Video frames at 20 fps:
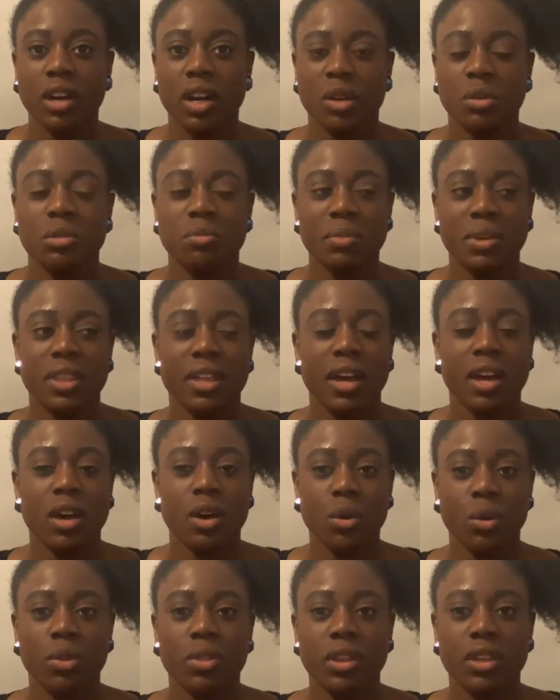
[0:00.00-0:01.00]
I would be the
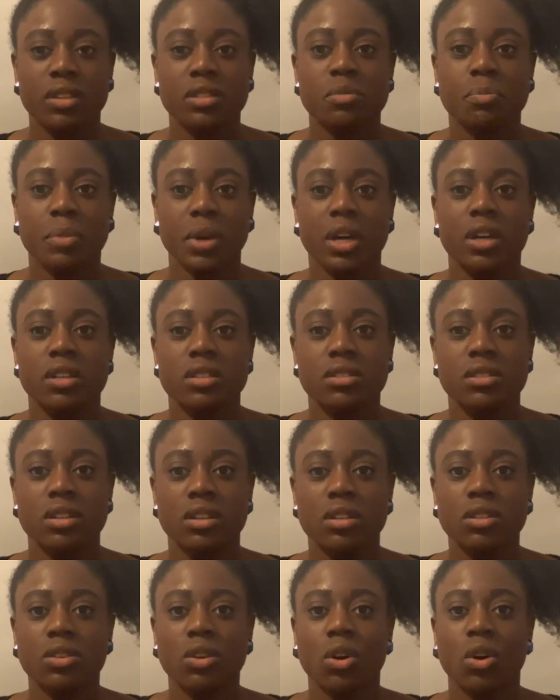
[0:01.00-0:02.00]
healthiest
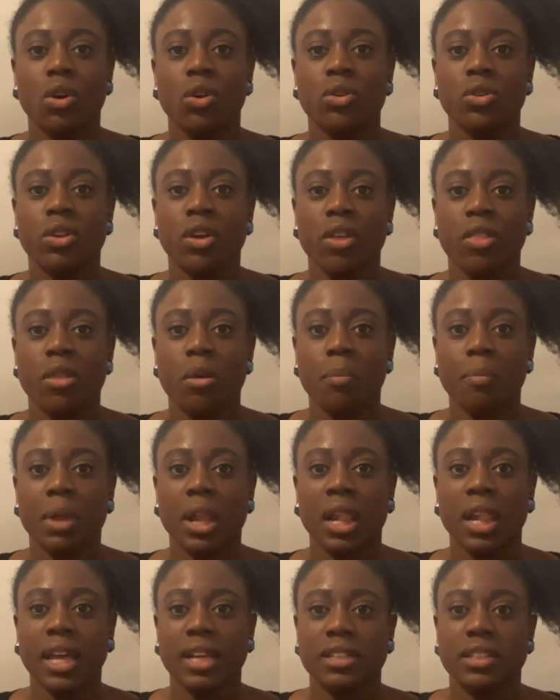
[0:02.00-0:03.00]
person on the
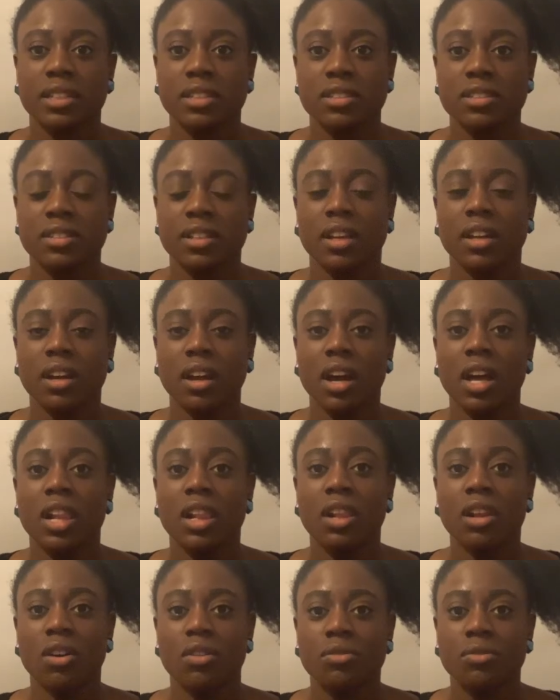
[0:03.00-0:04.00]
planet. Like I
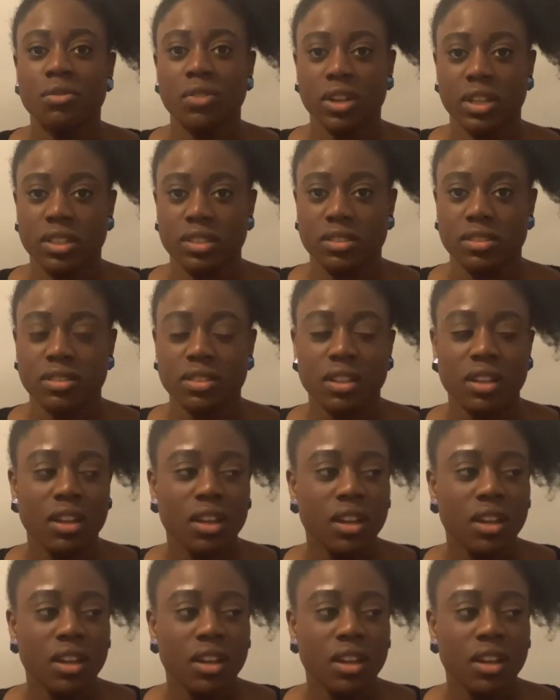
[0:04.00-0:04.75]
love fries.